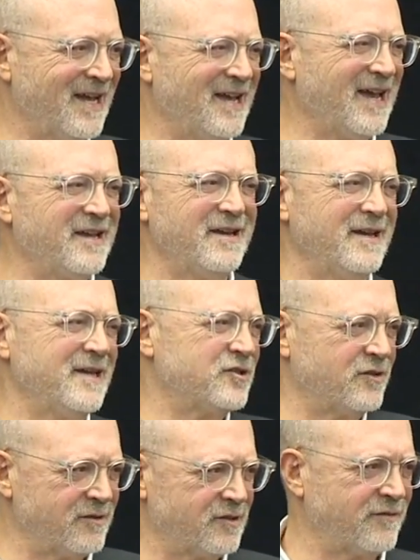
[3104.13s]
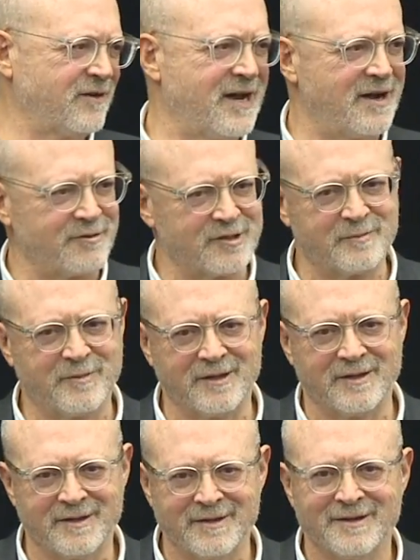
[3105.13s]
I, I could answer this for hours, but
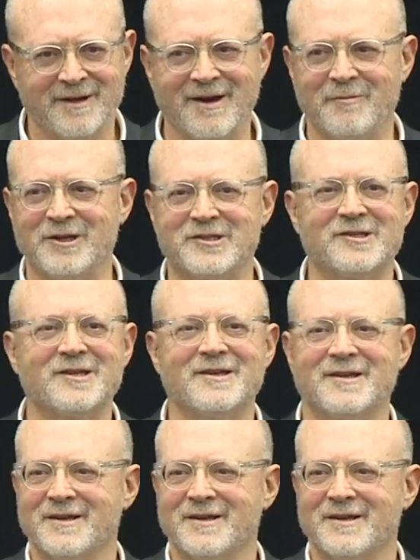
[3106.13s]
all right, what's?